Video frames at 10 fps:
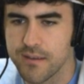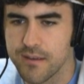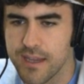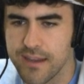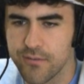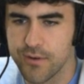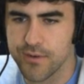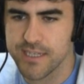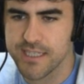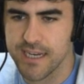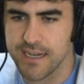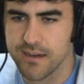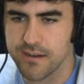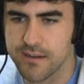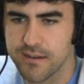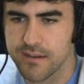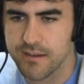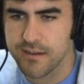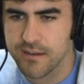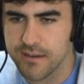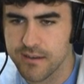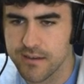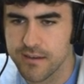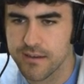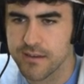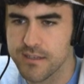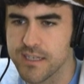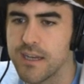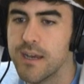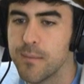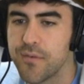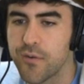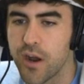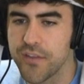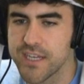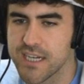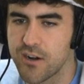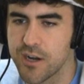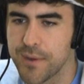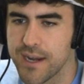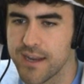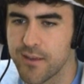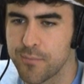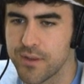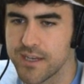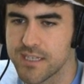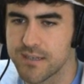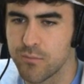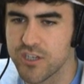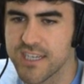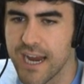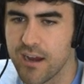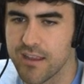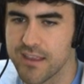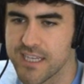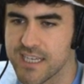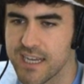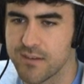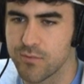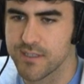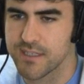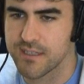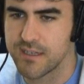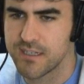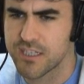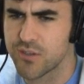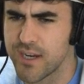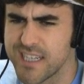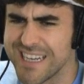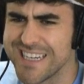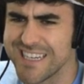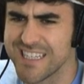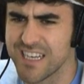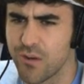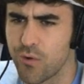I can't even read what he's saying here. Let's see. Before all this, I heard about another place more scary than the sun when strange entities that no